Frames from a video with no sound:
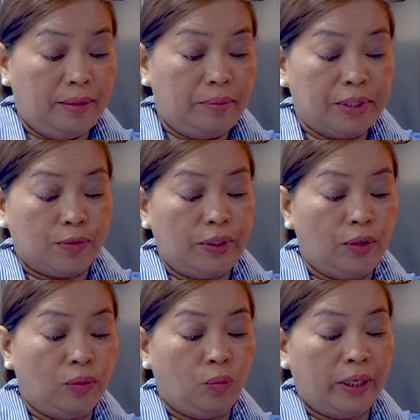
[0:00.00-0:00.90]
because we
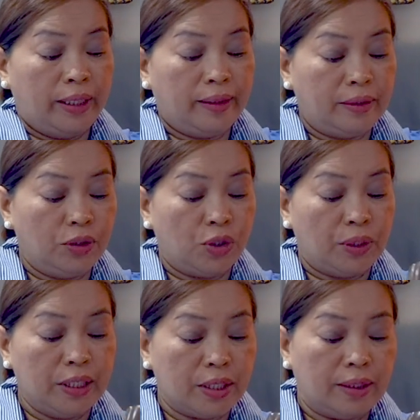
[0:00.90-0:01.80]
don't want the
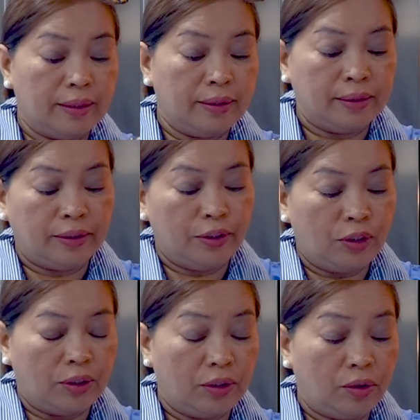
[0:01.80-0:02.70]
nutrition, you
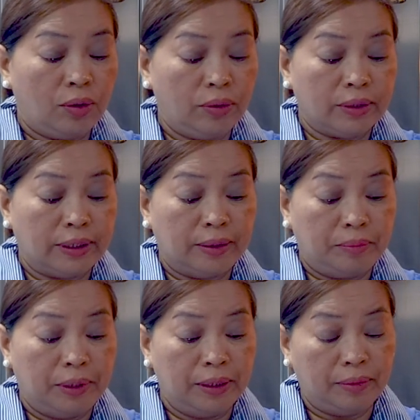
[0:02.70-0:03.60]
know, all
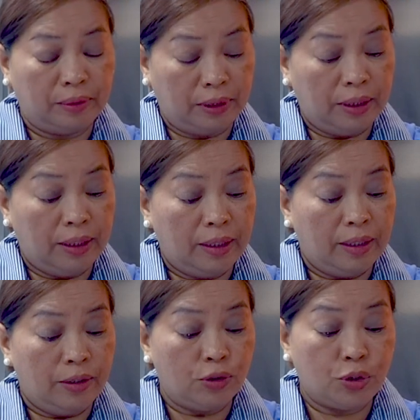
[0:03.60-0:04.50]
the
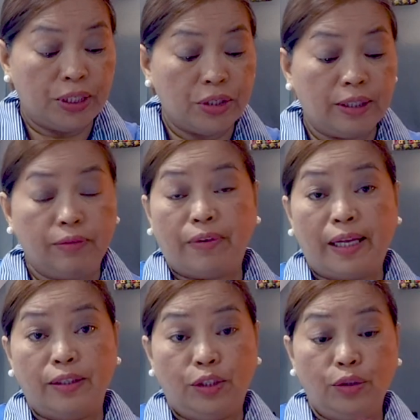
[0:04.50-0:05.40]
nutritional
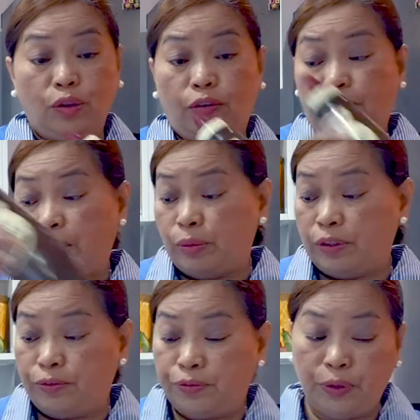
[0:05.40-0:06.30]
value of
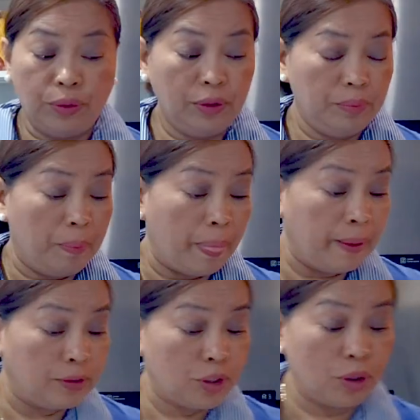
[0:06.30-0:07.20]
our food
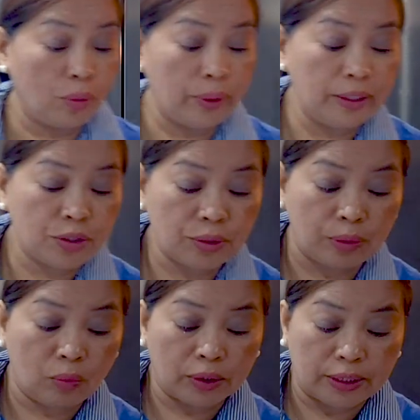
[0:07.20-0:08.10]
to go into the
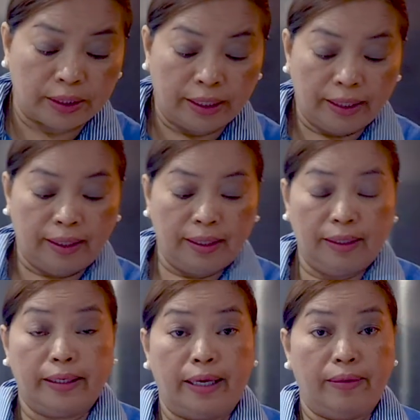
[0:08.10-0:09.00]
water.
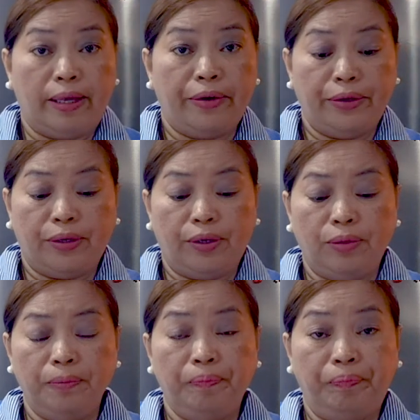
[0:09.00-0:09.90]
Okay, there you
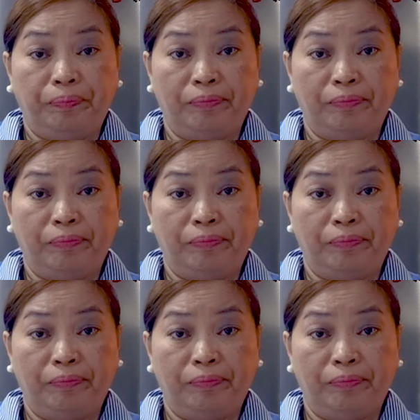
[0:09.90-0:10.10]
go.